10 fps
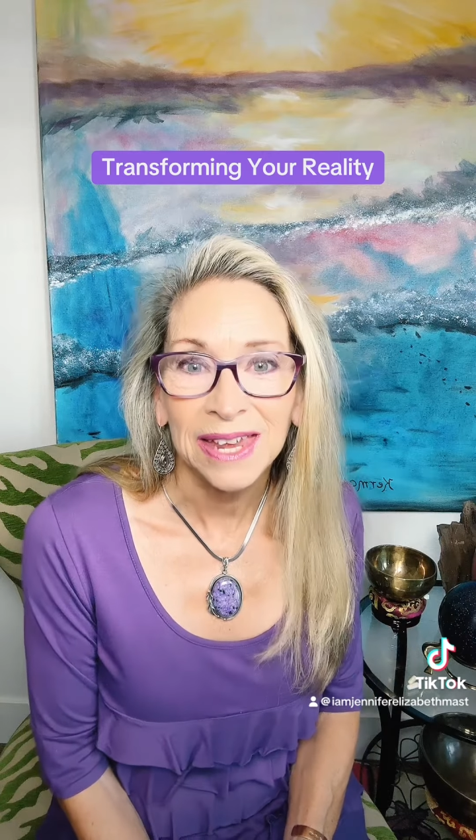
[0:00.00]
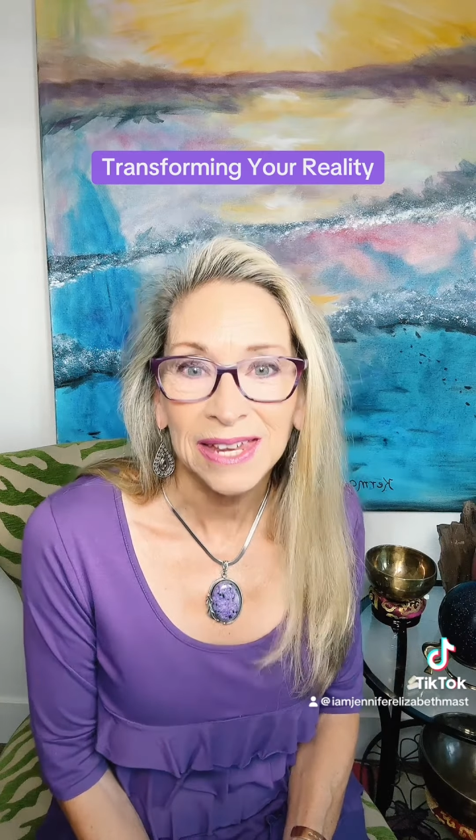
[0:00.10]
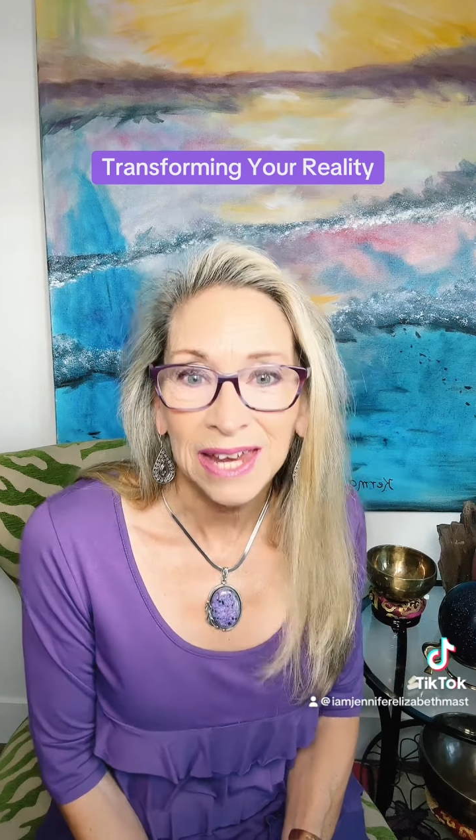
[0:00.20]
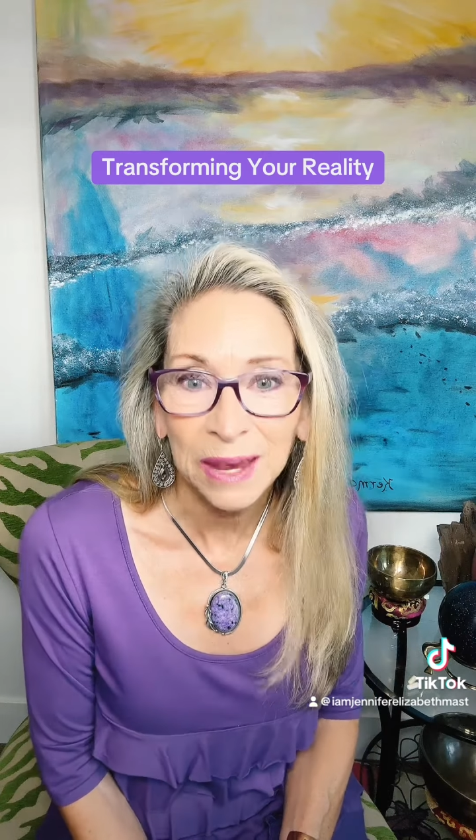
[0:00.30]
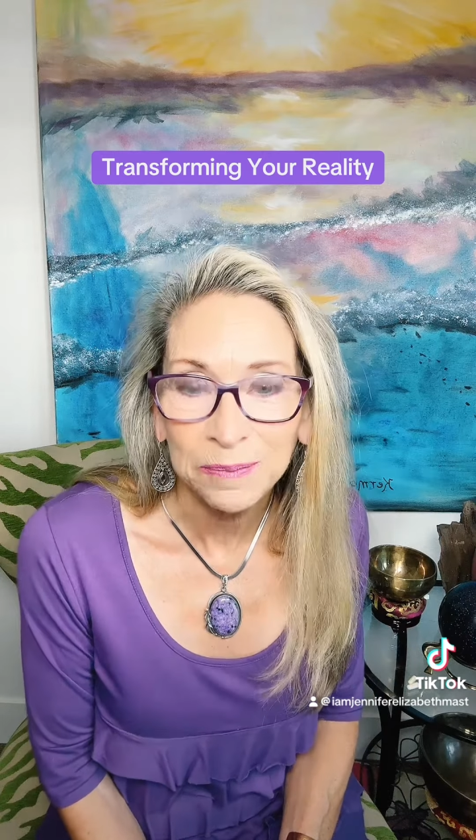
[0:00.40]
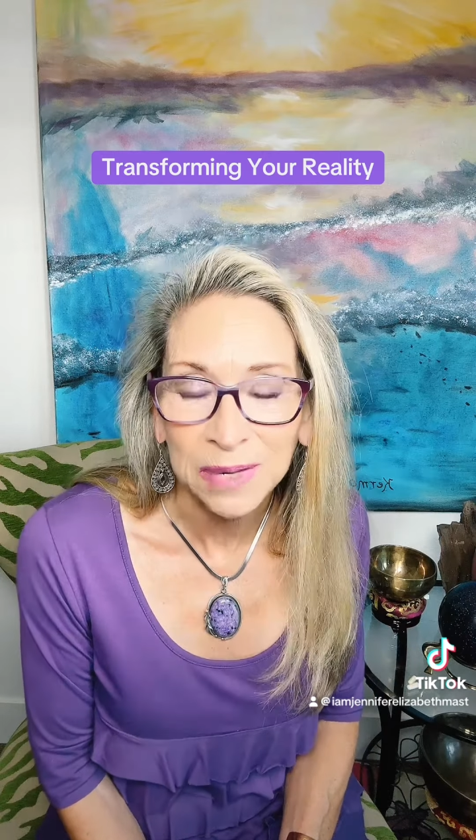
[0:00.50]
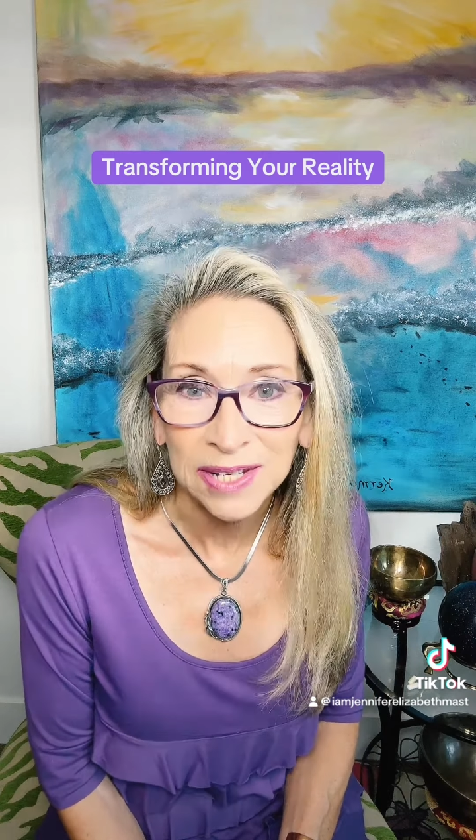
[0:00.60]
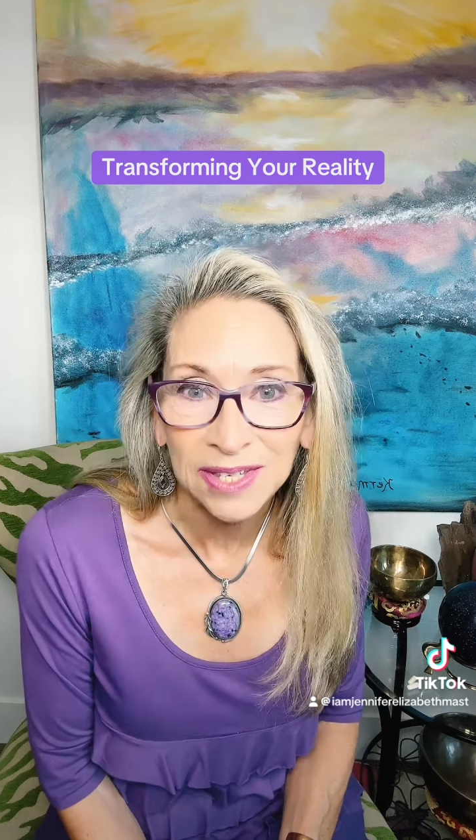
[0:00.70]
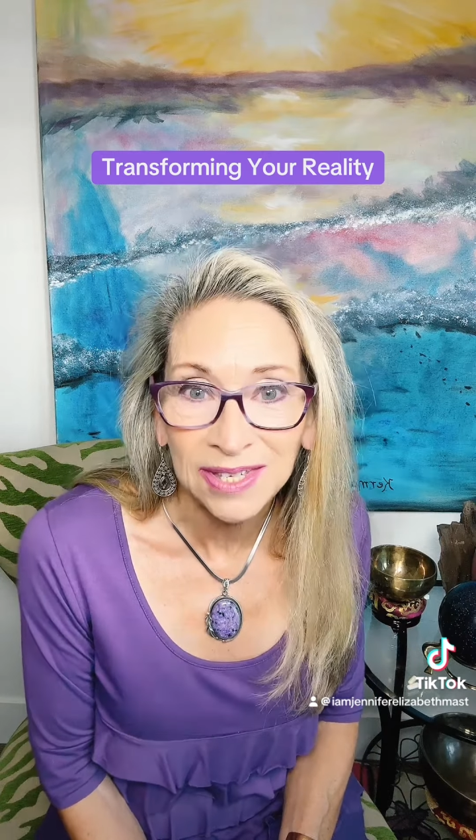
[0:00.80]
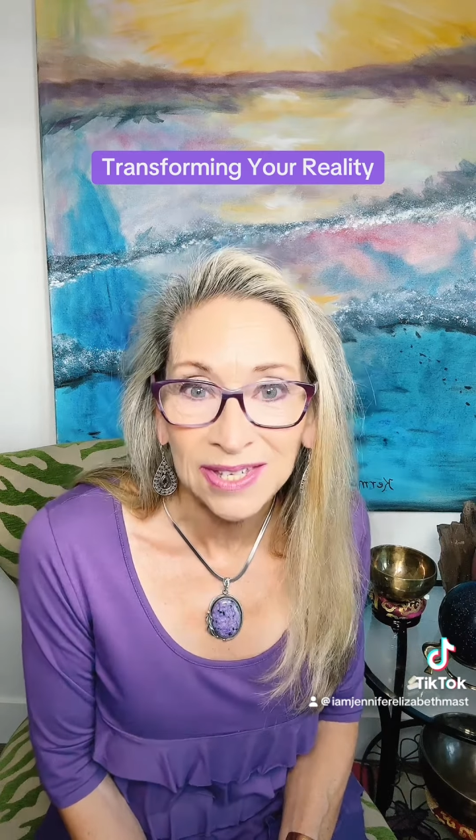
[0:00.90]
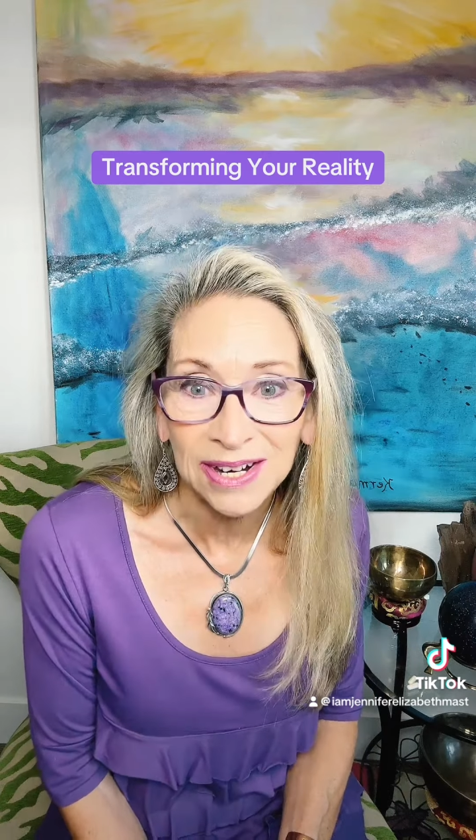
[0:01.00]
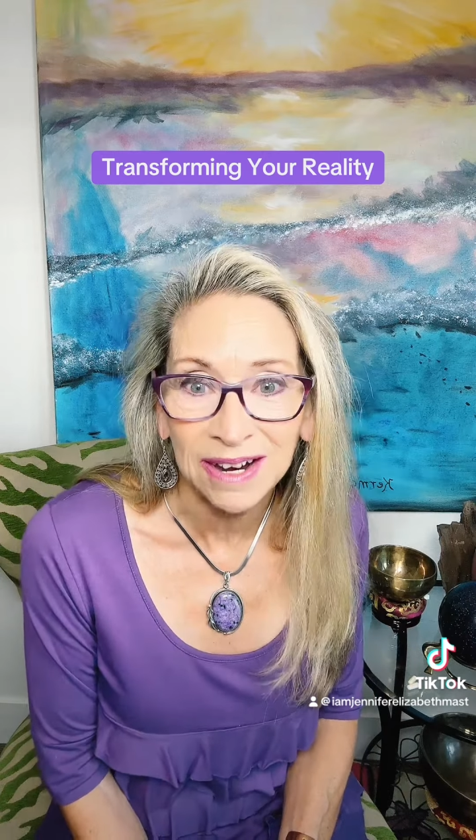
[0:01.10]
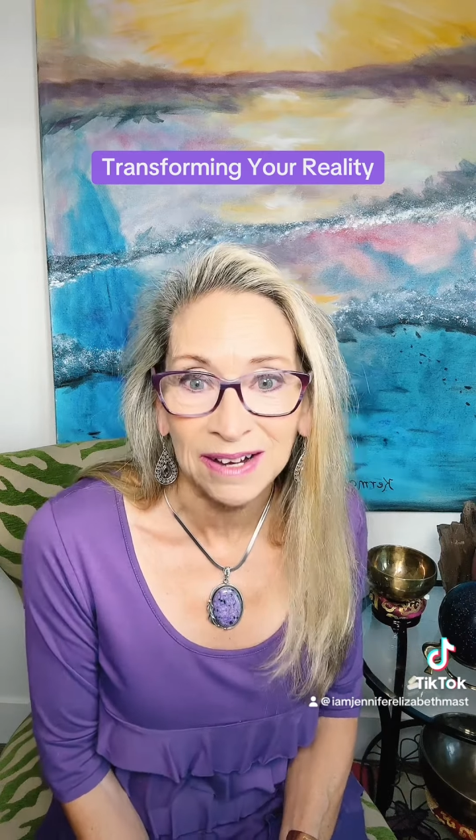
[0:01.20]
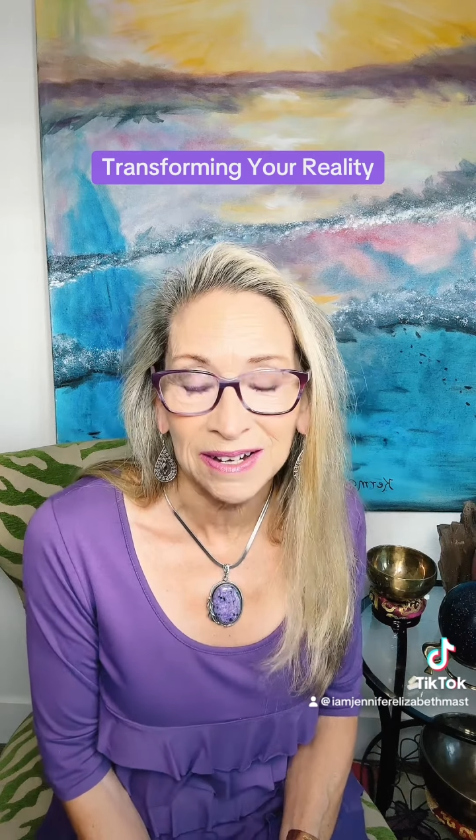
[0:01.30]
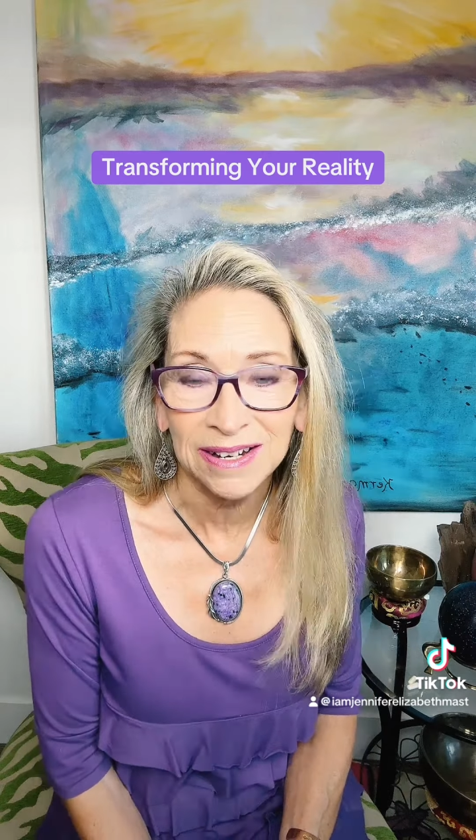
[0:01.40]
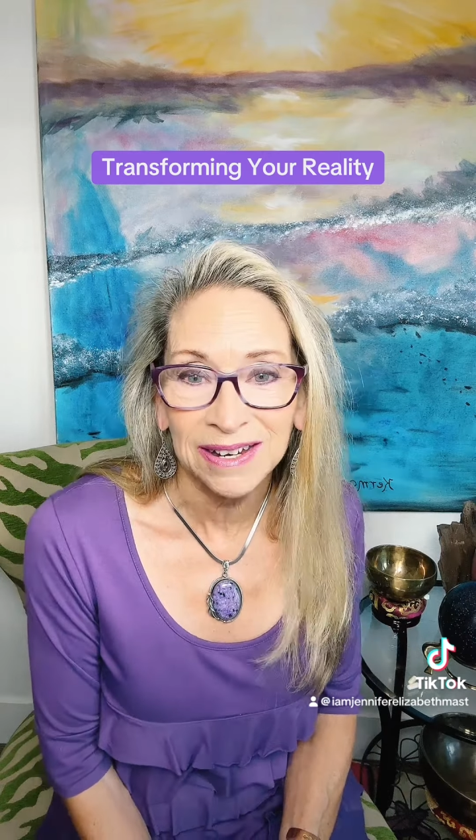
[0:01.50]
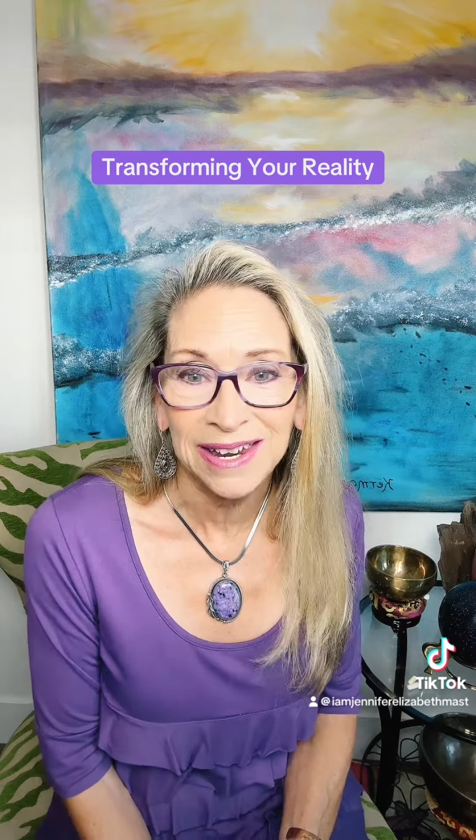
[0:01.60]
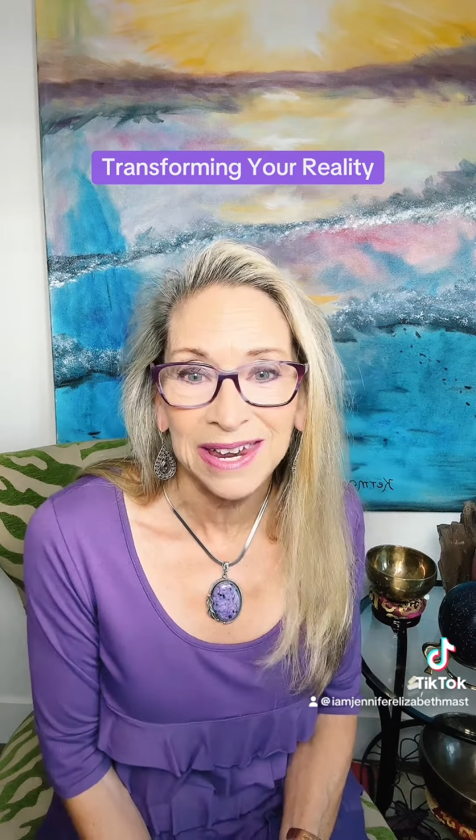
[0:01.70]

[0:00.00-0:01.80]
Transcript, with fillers: it kept me stuck.